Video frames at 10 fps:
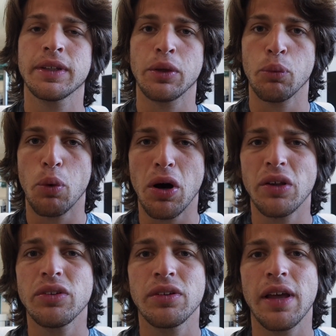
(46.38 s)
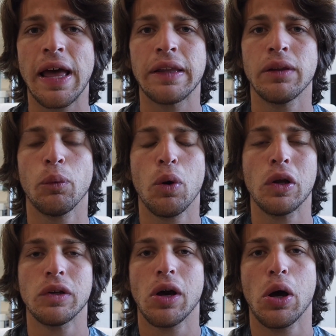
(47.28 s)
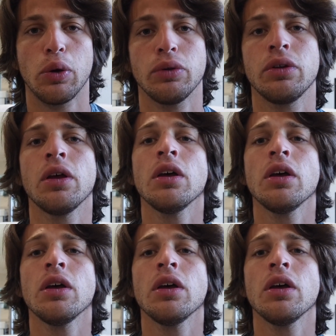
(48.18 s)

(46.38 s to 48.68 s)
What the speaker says: the 1s and the 1 lows.